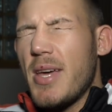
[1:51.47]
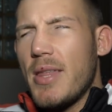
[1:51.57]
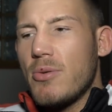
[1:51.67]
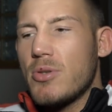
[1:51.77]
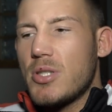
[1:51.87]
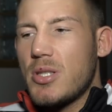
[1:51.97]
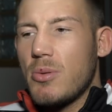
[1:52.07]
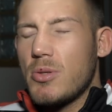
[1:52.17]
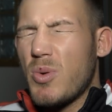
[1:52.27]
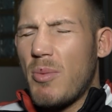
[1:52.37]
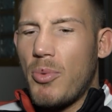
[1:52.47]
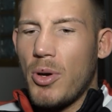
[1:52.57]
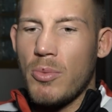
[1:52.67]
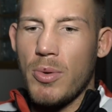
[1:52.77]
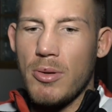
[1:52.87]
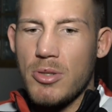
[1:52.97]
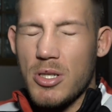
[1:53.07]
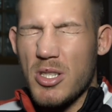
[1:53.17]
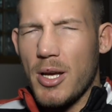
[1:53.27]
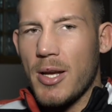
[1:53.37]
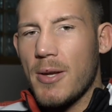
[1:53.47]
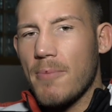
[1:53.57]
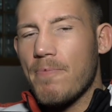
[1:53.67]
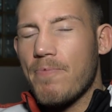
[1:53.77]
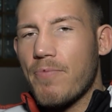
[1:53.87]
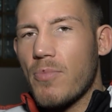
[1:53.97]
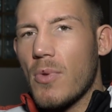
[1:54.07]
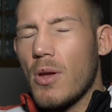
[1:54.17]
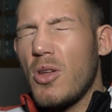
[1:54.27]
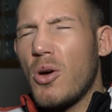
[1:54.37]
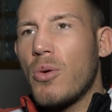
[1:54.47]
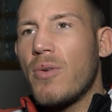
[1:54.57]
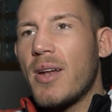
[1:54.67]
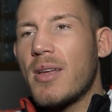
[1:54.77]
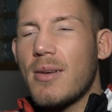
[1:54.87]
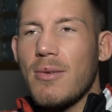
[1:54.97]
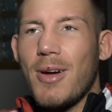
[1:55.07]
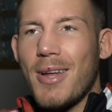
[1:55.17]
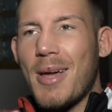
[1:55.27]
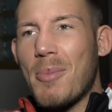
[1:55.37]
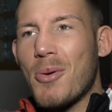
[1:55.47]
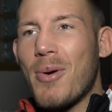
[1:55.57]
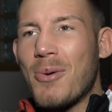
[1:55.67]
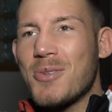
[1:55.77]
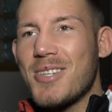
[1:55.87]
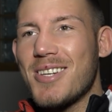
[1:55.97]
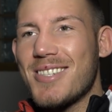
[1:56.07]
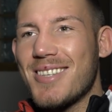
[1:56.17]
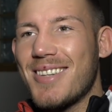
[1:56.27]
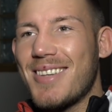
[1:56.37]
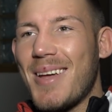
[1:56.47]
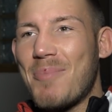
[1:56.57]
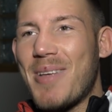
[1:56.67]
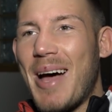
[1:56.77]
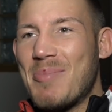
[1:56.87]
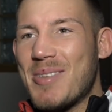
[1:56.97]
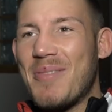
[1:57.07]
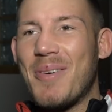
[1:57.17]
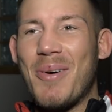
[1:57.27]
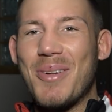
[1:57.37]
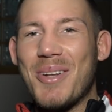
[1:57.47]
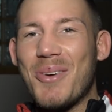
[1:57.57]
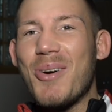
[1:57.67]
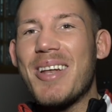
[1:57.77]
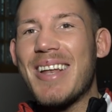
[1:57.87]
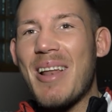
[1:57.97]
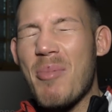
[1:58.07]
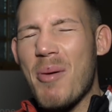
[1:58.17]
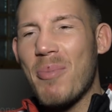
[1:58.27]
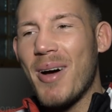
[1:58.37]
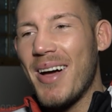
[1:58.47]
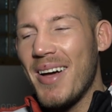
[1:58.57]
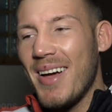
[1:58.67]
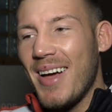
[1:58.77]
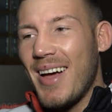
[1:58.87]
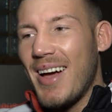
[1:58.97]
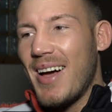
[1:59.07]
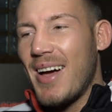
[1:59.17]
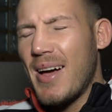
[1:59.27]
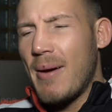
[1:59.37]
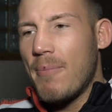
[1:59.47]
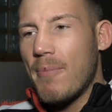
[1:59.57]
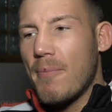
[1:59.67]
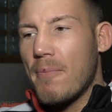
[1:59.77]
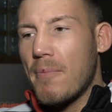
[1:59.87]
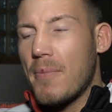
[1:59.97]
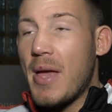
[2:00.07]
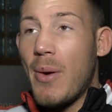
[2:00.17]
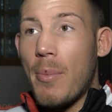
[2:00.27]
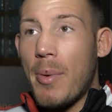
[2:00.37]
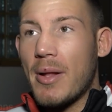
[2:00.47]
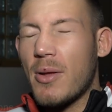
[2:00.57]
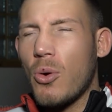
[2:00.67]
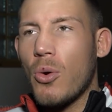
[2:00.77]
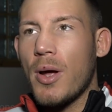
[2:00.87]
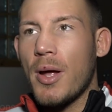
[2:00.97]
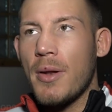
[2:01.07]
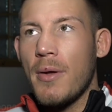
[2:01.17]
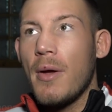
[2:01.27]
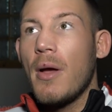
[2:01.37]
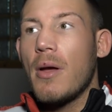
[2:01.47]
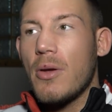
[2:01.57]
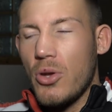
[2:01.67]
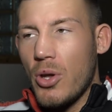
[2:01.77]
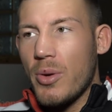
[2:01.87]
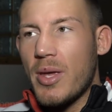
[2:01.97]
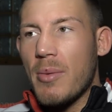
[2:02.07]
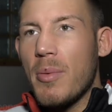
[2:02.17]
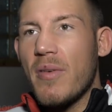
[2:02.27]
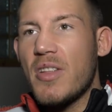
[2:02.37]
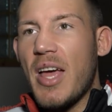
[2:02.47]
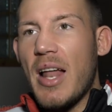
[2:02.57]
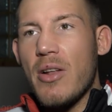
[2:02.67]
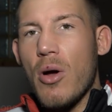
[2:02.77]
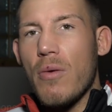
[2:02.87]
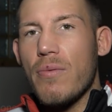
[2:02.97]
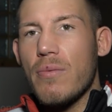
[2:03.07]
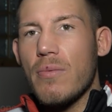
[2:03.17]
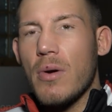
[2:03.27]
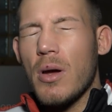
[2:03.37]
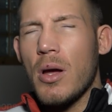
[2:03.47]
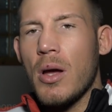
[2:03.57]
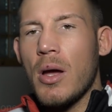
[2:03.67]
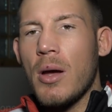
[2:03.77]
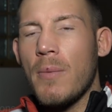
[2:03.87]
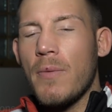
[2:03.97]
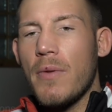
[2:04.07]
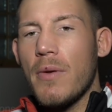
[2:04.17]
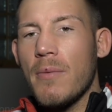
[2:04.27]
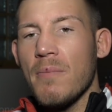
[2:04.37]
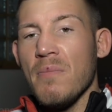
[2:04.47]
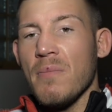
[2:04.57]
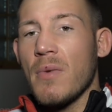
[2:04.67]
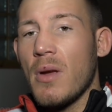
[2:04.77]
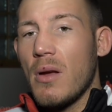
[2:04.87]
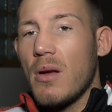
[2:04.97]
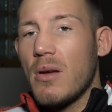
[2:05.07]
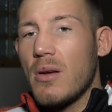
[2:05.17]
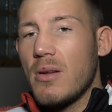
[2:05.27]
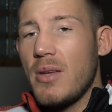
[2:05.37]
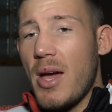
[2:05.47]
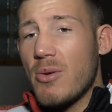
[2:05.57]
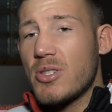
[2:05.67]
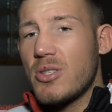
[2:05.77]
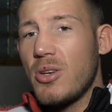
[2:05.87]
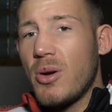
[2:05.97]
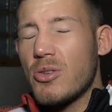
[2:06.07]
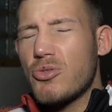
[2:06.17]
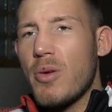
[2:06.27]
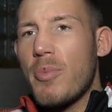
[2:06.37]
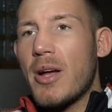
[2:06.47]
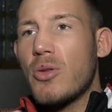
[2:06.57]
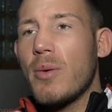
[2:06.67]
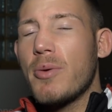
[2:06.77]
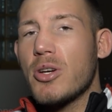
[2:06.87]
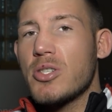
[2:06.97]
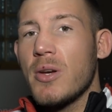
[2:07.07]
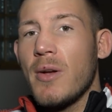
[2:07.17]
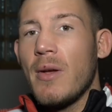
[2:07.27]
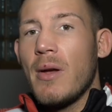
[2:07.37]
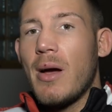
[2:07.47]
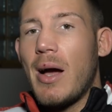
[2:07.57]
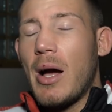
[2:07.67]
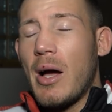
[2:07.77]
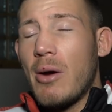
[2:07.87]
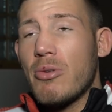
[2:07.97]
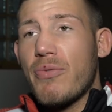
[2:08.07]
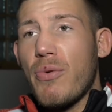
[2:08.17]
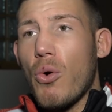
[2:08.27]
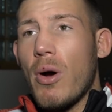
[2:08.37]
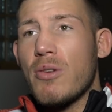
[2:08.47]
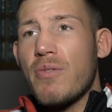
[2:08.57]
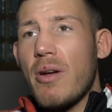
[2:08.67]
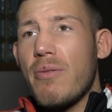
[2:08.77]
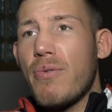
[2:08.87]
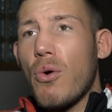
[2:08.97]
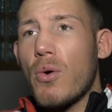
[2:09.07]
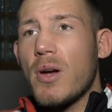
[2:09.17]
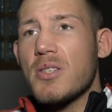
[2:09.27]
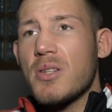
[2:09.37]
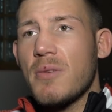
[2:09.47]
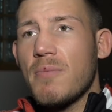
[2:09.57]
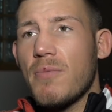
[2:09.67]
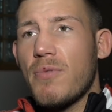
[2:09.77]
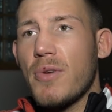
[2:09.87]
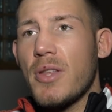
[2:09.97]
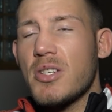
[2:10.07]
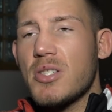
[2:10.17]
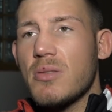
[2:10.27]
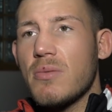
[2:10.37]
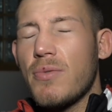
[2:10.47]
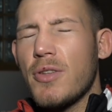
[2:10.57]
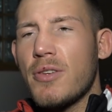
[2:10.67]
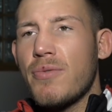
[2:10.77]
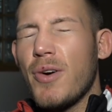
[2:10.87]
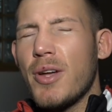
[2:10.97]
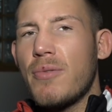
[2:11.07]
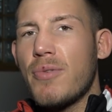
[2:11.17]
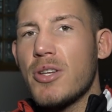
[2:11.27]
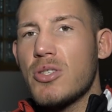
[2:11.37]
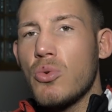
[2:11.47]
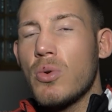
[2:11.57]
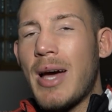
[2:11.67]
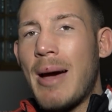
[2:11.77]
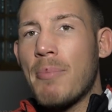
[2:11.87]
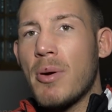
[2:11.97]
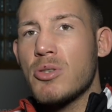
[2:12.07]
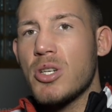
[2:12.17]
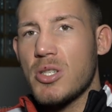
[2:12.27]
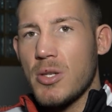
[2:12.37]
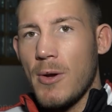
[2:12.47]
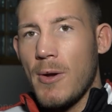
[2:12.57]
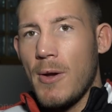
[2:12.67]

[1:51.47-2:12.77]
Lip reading: Yeah, there was one point where I was just like, you know, we had a couple of rounds, this tip tap, something I wanted to go in a little bit, but yeah, I went back to the corner and, you know, he a bit of a telling off, and yeah, it was, you know, I was straight back to it because I was very focused, and for this fight, for this whole camp, I was